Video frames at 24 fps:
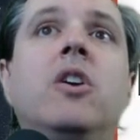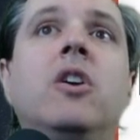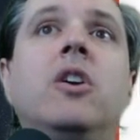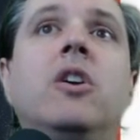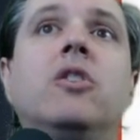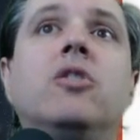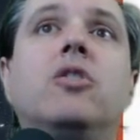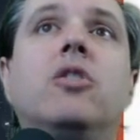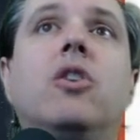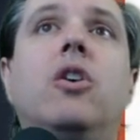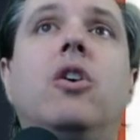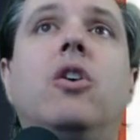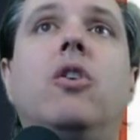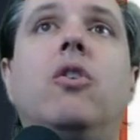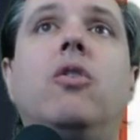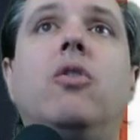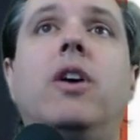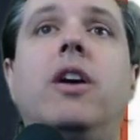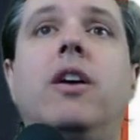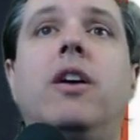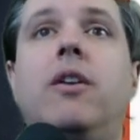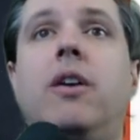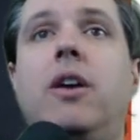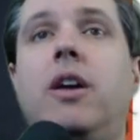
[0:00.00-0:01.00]
so
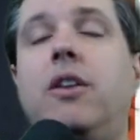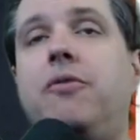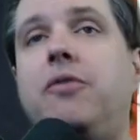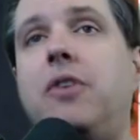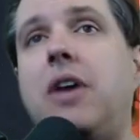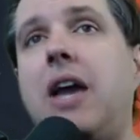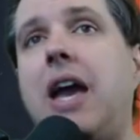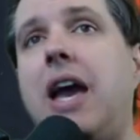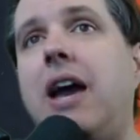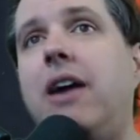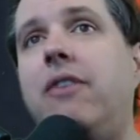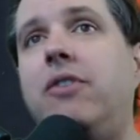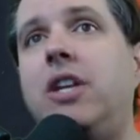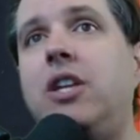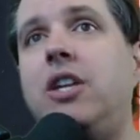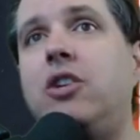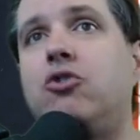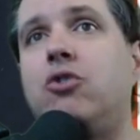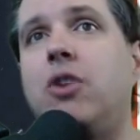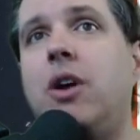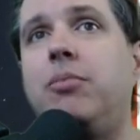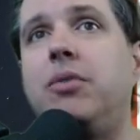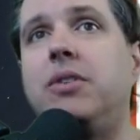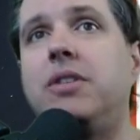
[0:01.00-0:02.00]
and if you have any
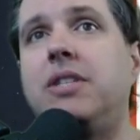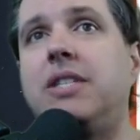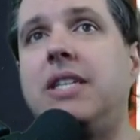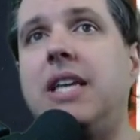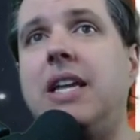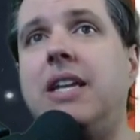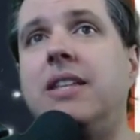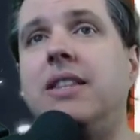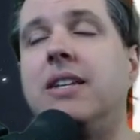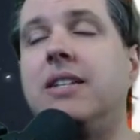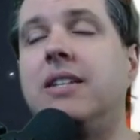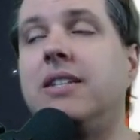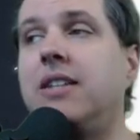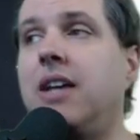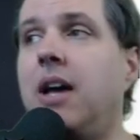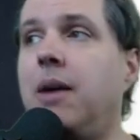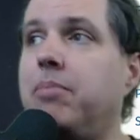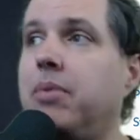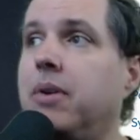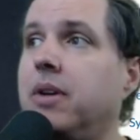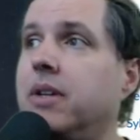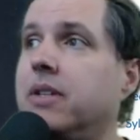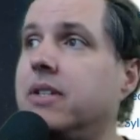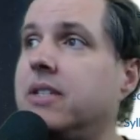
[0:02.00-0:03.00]
trouble setting this
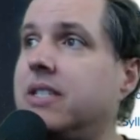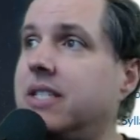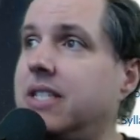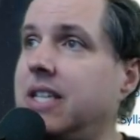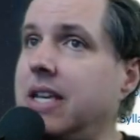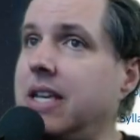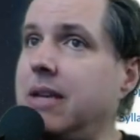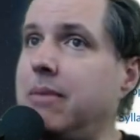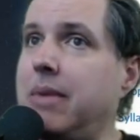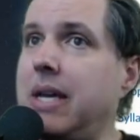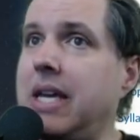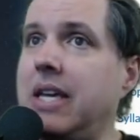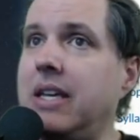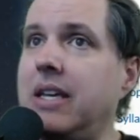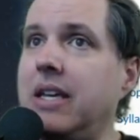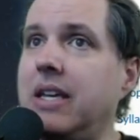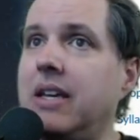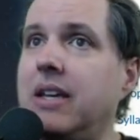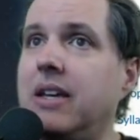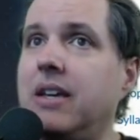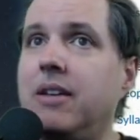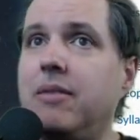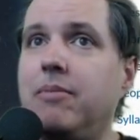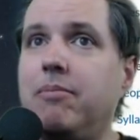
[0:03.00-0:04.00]
up, see me,
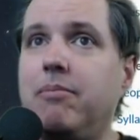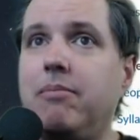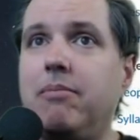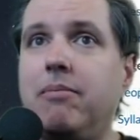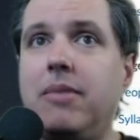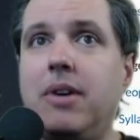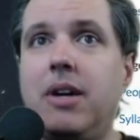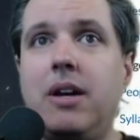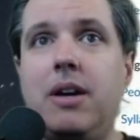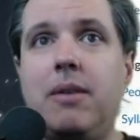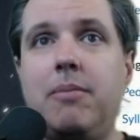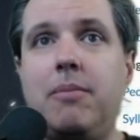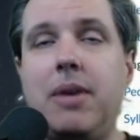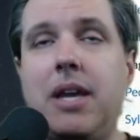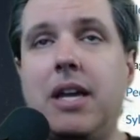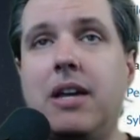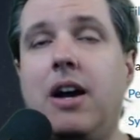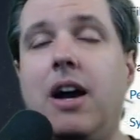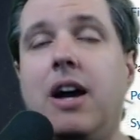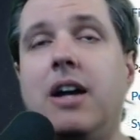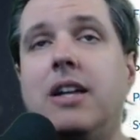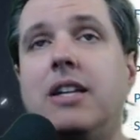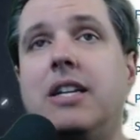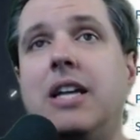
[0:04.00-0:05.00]
make
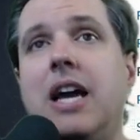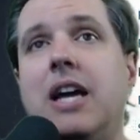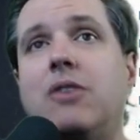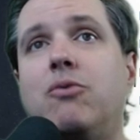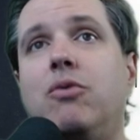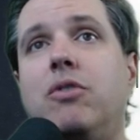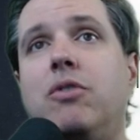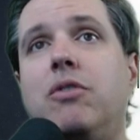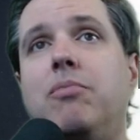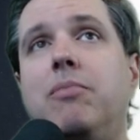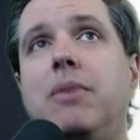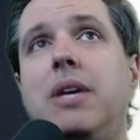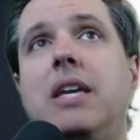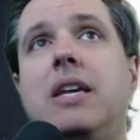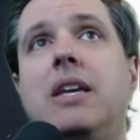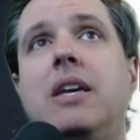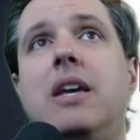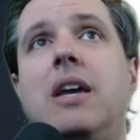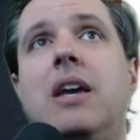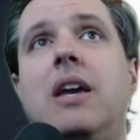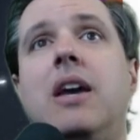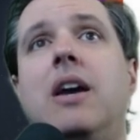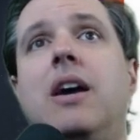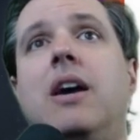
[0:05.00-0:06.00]
contact with me.
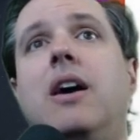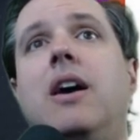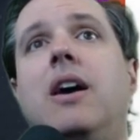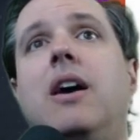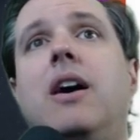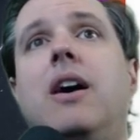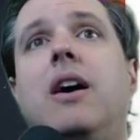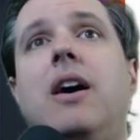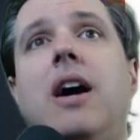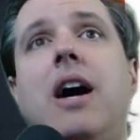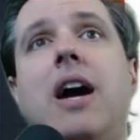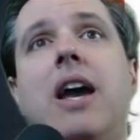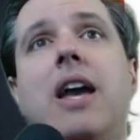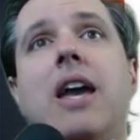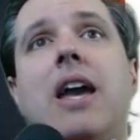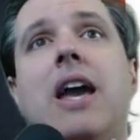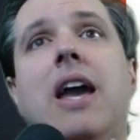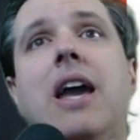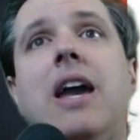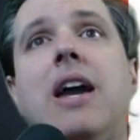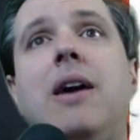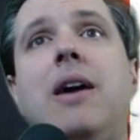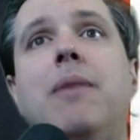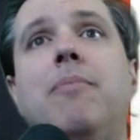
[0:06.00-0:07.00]
I
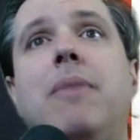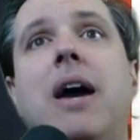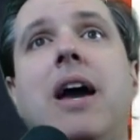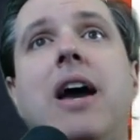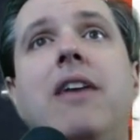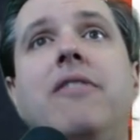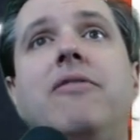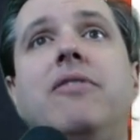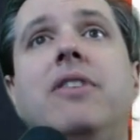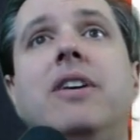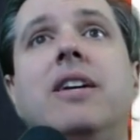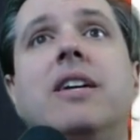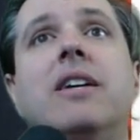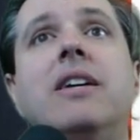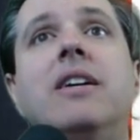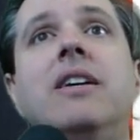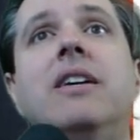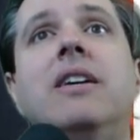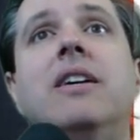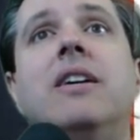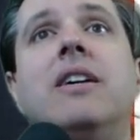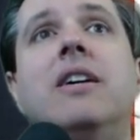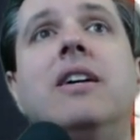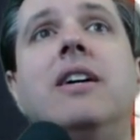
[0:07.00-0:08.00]
am having,
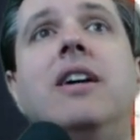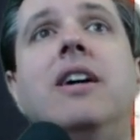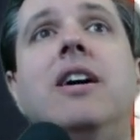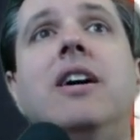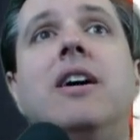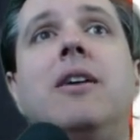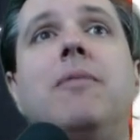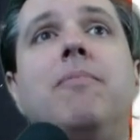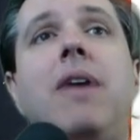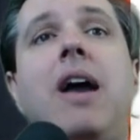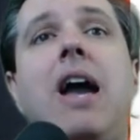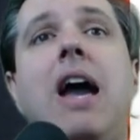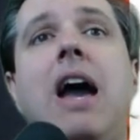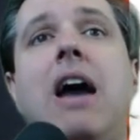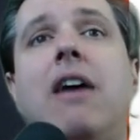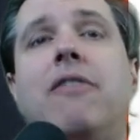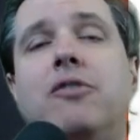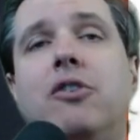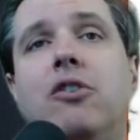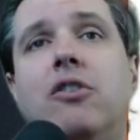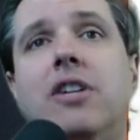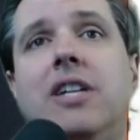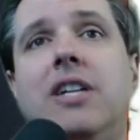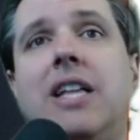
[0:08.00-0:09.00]

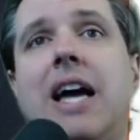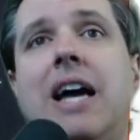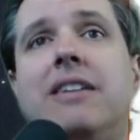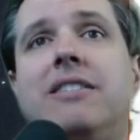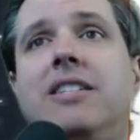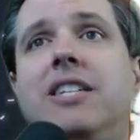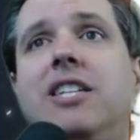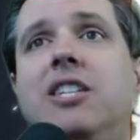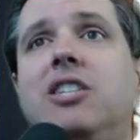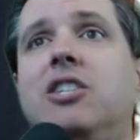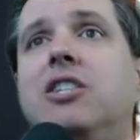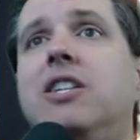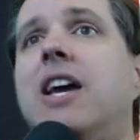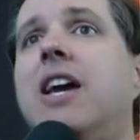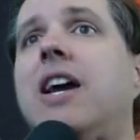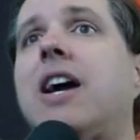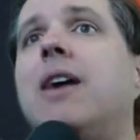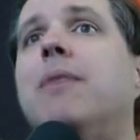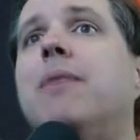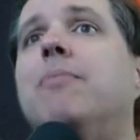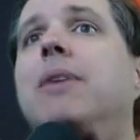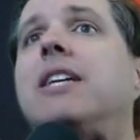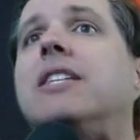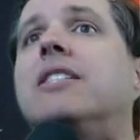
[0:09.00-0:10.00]
after class each day,
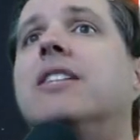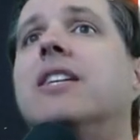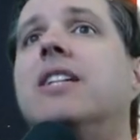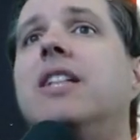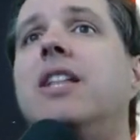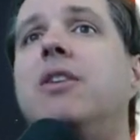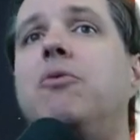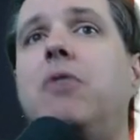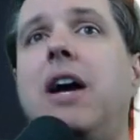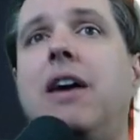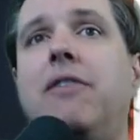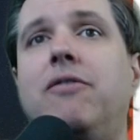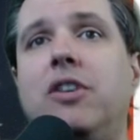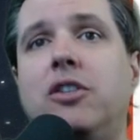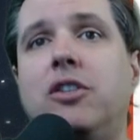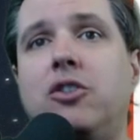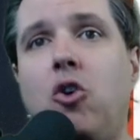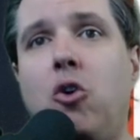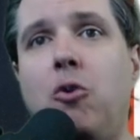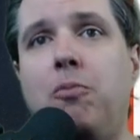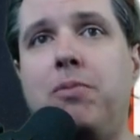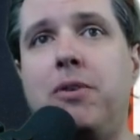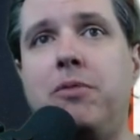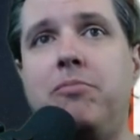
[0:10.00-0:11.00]
I basically will have this
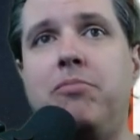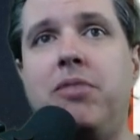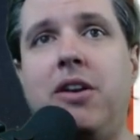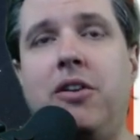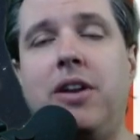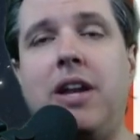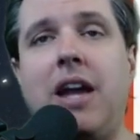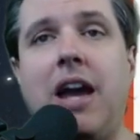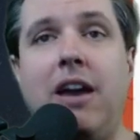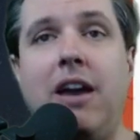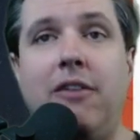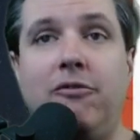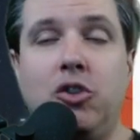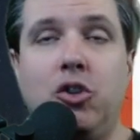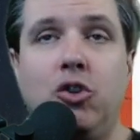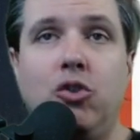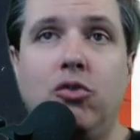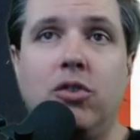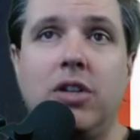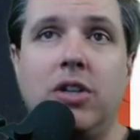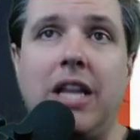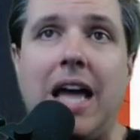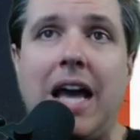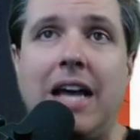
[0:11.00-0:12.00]
open period. I have 2
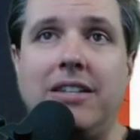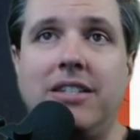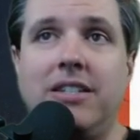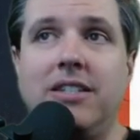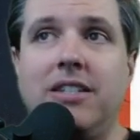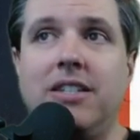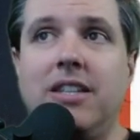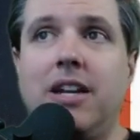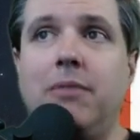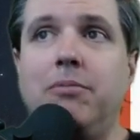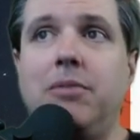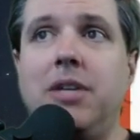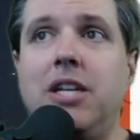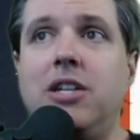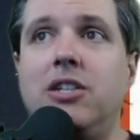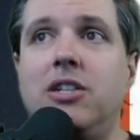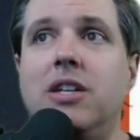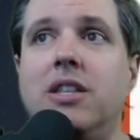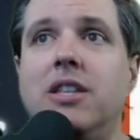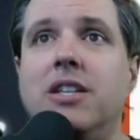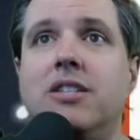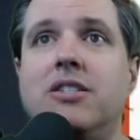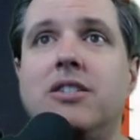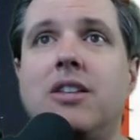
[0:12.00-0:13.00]
classes that I'm
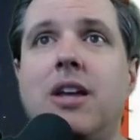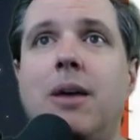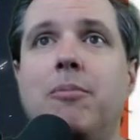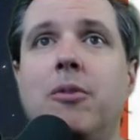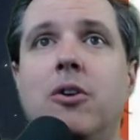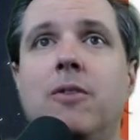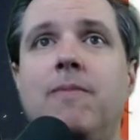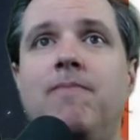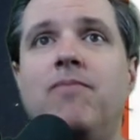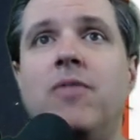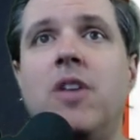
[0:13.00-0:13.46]
teaching this summer.